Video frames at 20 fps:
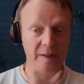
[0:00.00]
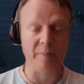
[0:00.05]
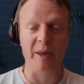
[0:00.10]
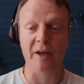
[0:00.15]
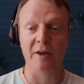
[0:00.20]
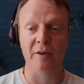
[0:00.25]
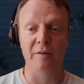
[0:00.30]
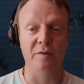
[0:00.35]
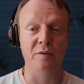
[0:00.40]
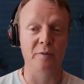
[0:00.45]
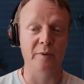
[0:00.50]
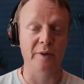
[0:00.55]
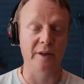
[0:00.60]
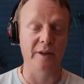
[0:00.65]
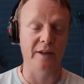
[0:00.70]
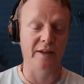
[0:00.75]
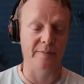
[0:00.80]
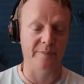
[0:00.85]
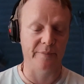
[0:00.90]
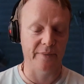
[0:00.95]
really powerful.
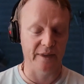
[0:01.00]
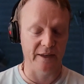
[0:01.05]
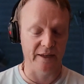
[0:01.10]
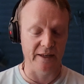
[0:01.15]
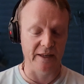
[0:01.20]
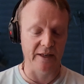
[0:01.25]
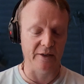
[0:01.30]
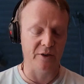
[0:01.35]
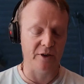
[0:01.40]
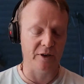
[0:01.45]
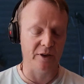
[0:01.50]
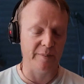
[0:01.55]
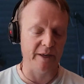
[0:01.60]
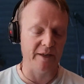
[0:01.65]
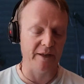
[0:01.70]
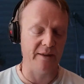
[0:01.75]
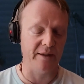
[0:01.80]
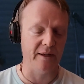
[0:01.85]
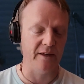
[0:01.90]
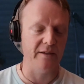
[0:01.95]
Hearing
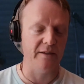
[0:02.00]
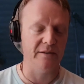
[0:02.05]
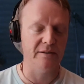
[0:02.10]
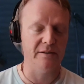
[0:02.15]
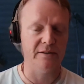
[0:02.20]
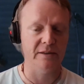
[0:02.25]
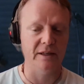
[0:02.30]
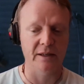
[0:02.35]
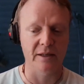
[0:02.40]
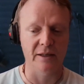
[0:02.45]
about that